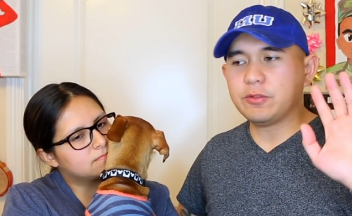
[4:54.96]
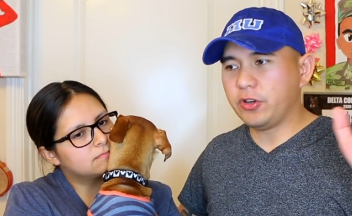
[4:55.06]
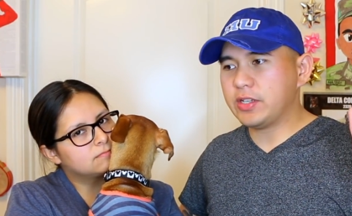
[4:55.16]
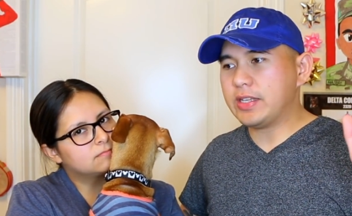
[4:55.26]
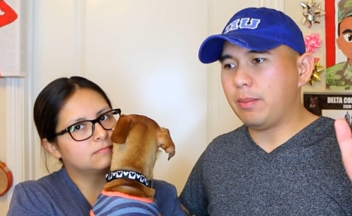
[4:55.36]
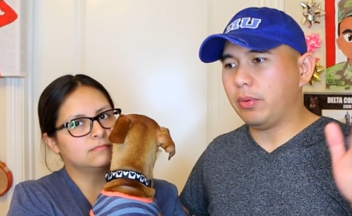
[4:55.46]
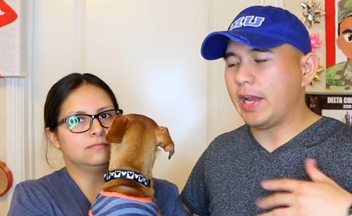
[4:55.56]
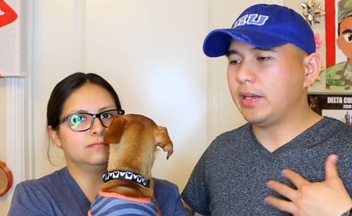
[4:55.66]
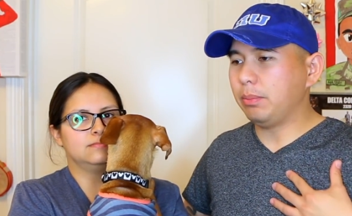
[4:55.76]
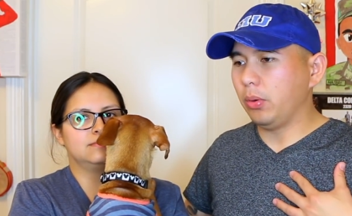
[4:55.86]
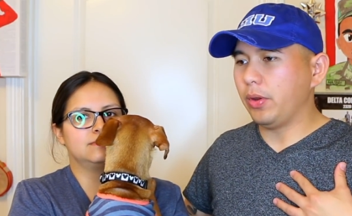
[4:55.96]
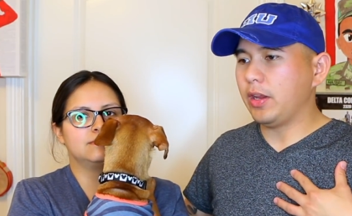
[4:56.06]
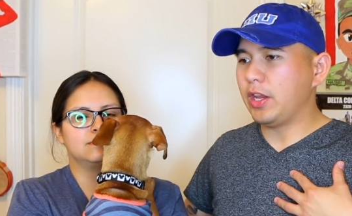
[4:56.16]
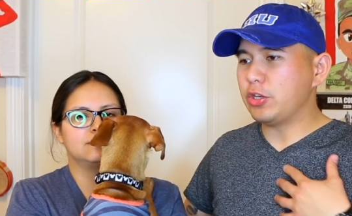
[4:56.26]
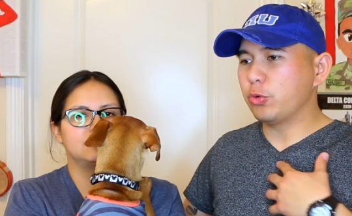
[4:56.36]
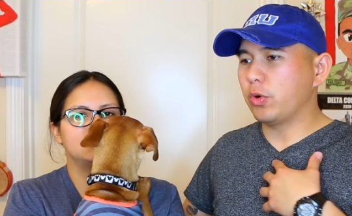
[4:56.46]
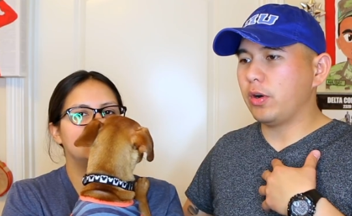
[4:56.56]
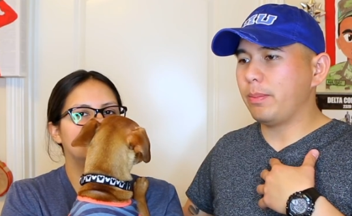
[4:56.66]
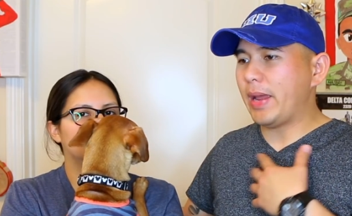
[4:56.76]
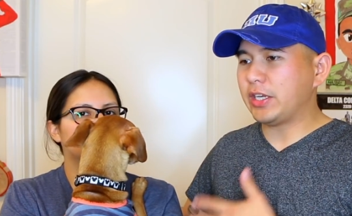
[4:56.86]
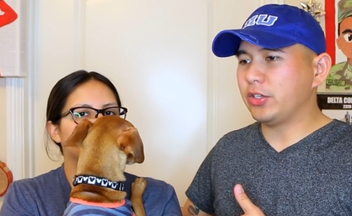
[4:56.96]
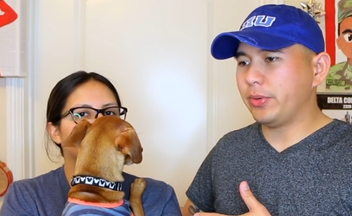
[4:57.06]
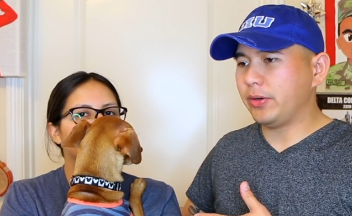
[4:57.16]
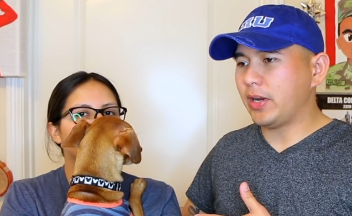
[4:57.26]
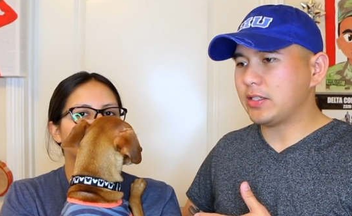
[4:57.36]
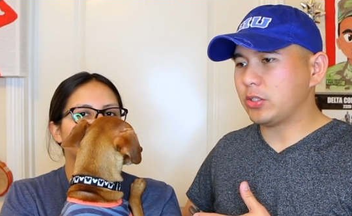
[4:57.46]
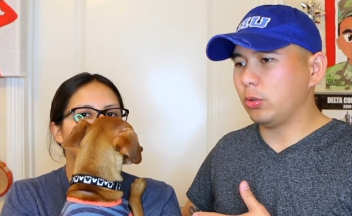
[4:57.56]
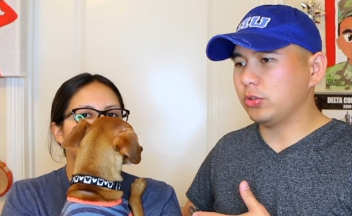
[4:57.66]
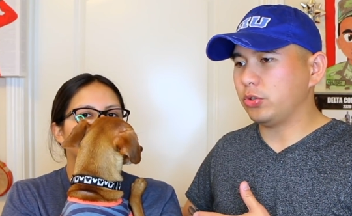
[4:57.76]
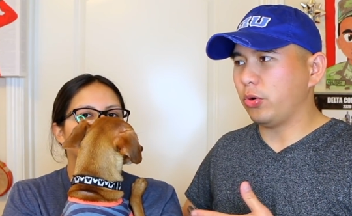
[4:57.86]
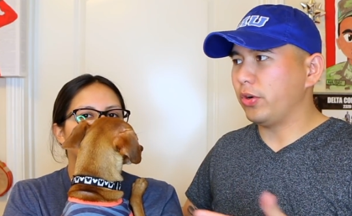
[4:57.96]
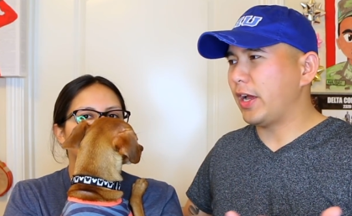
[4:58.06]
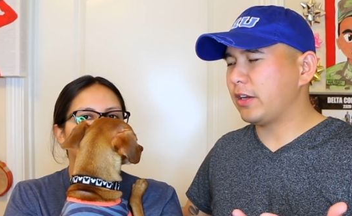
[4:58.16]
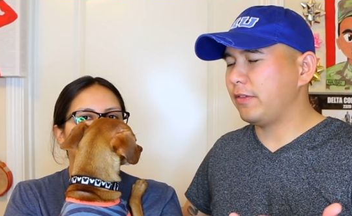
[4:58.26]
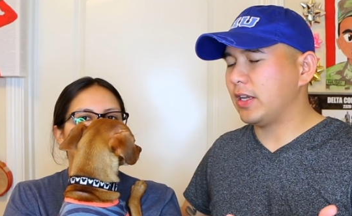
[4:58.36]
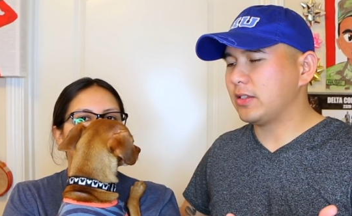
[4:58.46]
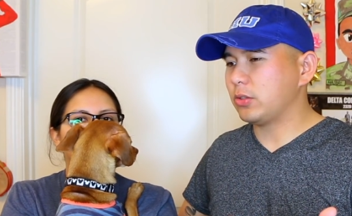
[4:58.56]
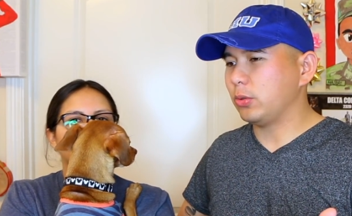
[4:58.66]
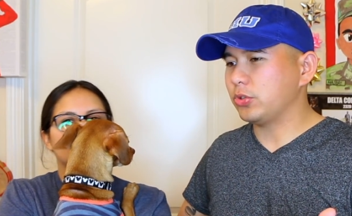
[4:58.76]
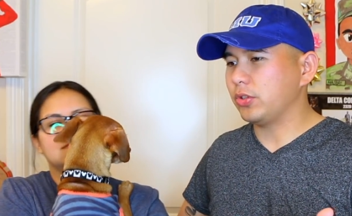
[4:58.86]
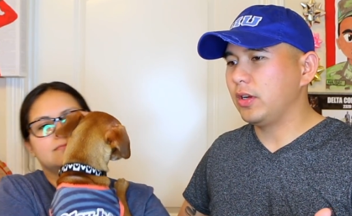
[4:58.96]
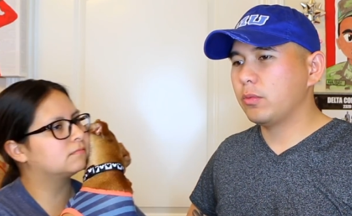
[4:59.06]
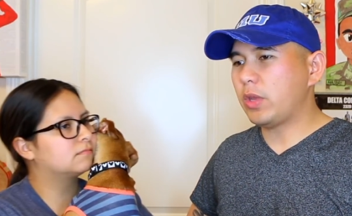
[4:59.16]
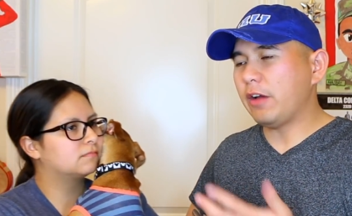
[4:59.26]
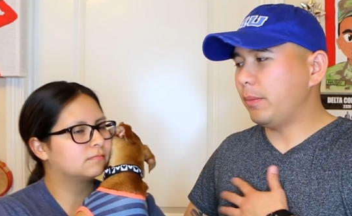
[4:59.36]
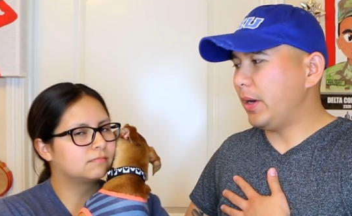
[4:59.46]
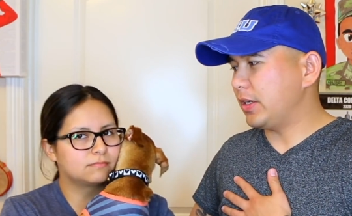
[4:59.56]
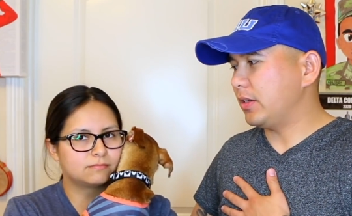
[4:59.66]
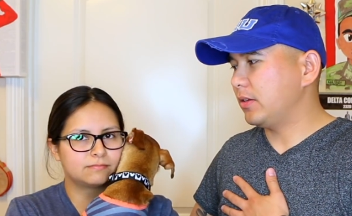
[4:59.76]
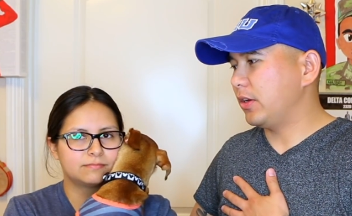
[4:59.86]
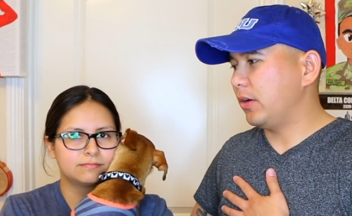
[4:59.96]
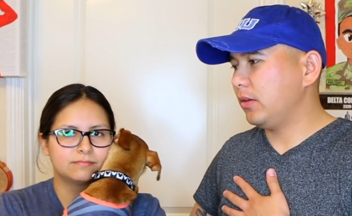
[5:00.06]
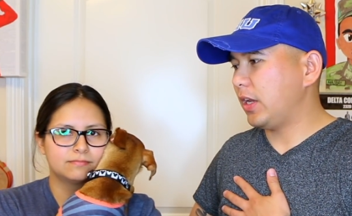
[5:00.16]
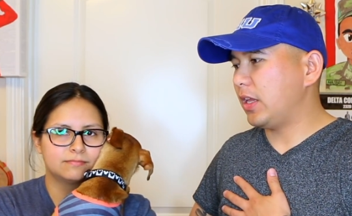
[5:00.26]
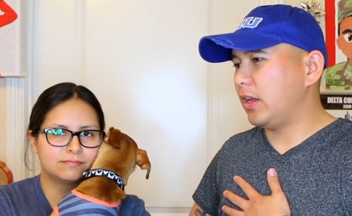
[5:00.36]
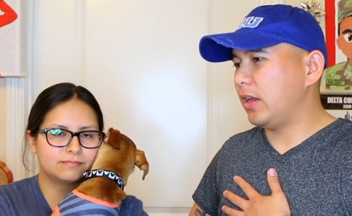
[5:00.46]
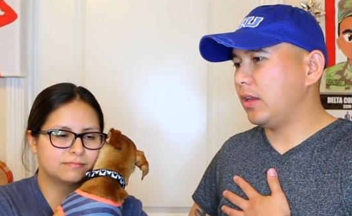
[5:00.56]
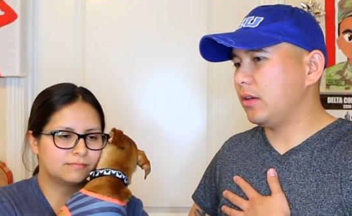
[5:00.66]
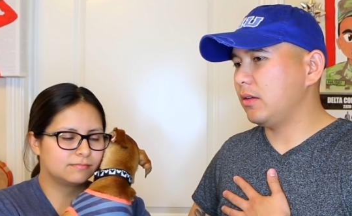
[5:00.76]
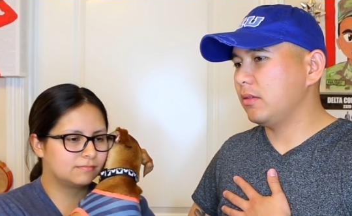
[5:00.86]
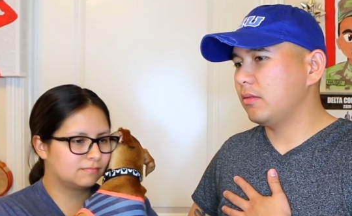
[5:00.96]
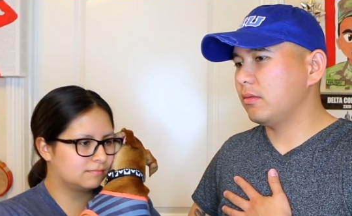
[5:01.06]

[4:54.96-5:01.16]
Speaker 1: just for an example, I deploy, and you were back in the rear as a soldier, or not even as a soldier. We have a buddy, you know, and